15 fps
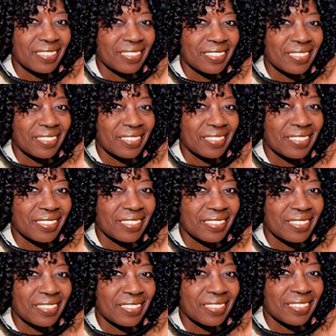
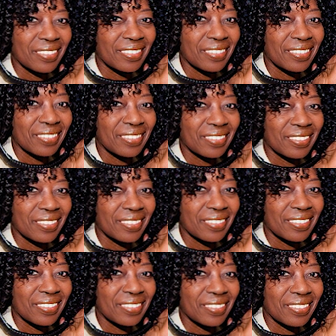
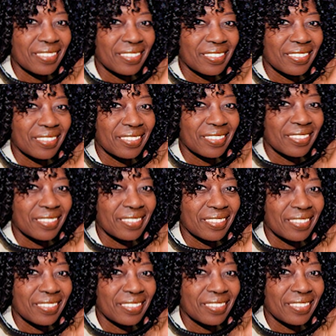
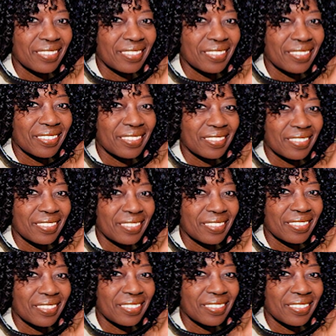
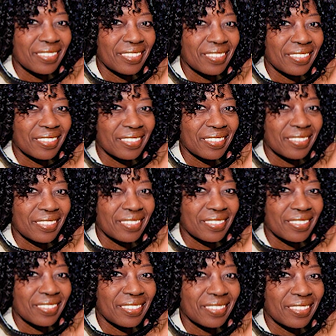
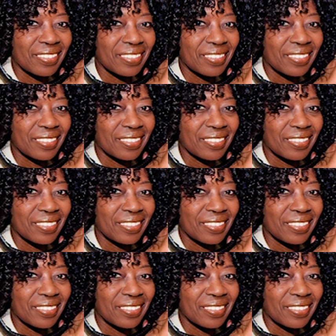(not speaking)